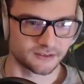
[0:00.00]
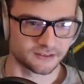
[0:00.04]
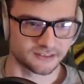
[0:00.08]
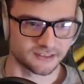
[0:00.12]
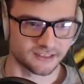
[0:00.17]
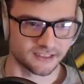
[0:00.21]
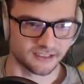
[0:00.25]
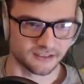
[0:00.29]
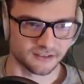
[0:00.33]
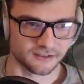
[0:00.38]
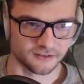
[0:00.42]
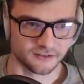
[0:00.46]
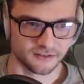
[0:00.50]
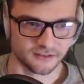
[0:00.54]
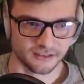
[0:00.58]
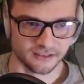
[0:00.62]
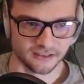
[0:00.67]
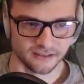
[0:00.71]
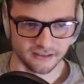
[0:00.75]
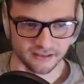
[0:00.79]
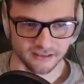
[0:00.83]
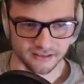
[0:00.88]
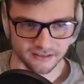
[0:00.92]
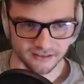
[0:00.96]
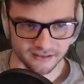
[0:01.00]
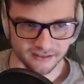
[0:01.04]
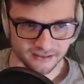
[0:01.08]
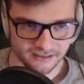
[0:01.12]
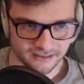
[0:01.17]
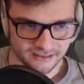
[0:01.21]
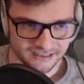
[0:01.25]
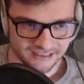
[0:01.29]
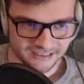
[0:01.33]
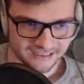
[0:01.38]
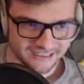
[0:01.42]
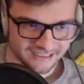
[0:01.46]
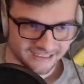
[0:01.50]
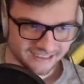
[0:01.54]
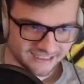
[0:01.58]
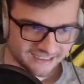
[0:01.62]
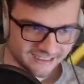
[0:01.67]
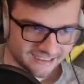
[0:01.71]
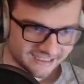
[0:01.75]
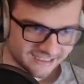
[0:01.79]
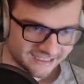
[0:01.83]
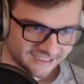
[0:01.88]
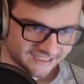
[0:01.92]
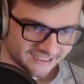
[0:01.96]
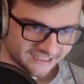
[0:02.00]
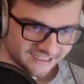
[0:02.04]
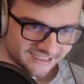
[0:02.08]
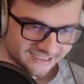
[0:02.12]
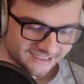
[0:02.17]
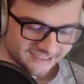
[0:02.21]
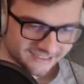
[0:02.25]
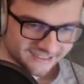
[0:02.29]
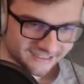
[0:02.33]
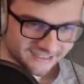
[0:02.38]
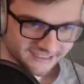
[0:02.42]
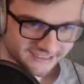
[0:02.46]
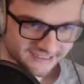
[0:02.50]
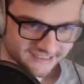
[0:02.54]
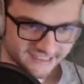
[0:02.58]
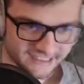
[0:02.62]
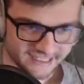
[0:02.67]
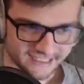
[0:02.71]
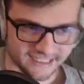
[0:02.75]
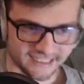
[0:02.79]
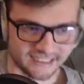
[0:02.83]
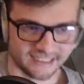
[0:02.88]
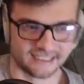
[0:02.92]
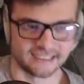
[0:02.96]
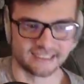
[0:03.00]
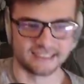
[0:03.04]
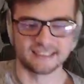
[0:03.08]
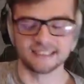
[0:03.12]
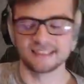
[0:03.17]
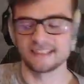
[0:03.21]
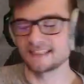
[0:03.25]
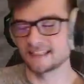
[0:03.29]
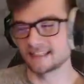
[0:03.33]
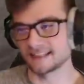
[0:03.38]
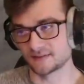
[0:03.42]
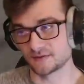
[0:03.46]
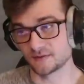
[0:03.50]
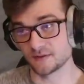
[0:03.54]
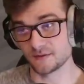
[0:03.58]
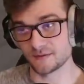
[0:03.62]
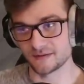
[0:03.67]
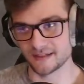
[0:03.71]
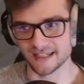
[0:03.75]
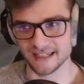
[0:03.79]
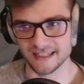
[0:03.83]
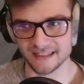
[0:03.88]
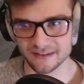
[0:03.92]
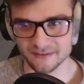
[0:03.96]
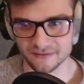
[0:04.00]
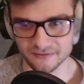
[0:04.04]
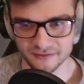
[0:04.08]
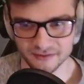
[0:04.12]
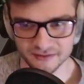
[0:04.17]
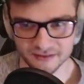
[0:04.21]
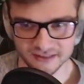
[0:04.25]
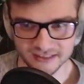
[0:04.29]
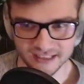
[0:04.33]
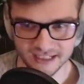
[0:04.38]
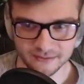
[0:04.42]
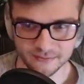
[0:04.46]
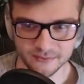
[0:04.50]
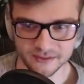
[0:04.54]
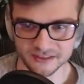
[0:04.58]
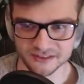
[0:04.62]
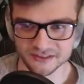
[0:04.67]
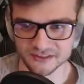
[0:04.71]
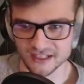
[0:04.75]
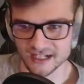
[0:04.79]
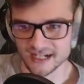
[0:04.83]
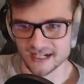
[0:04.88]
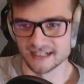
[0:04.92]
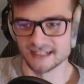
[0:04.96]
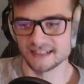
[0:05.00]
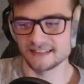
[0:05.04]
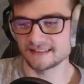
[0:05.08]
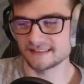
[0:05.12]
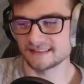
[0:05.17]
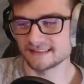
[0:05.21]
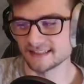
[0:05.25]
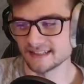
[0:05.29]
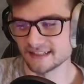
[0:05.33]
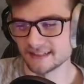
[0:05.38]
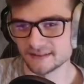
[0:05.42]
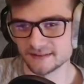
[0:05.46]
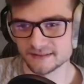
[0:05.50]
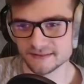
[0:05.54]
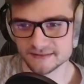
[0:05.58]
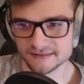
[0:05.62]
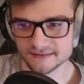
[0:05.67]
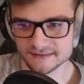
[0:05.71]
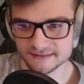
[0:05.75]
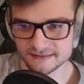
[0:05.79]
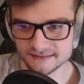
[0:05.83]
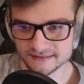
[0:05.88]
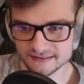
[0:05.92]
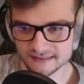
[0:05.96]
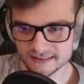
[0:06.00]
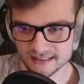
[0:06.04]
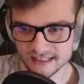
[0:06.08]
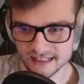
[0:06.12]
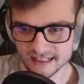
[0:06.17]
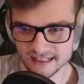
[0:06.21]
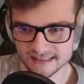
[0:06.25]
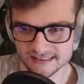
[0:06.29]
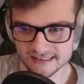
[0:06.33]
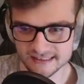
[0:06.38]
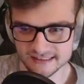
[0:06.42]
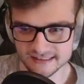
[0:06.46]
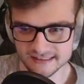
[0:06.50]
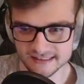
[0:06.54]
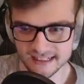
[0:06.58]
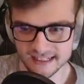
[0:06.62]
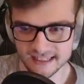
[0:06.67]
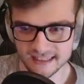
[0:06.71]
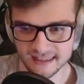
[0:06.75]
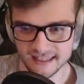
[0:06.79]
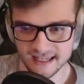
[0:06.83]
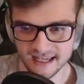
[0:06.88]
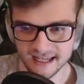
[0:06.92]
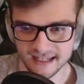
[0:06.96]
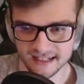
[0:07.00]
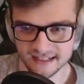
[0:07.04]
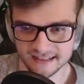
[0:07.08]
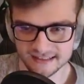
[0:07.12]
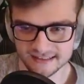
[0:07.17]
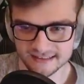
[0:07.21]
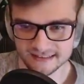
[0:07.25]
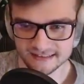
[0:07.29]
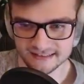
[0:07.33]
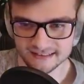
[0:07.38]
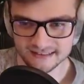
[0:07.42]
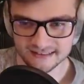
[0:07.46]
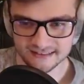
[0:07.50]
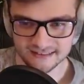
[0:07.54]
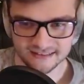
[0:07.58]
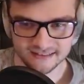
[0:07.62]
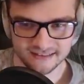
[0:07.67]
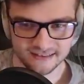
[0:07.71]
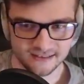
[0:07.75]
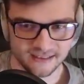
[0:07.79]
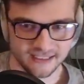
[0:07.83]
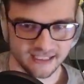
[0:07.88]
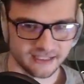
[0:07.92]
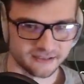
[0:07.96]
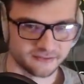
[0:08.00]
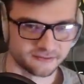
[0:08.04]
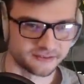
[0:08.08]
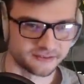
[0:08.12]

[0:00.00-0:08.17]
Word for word: wasn't that good there either. 32nd. I think that's what we had the first time we tried it, so I guess I'll take that. Had to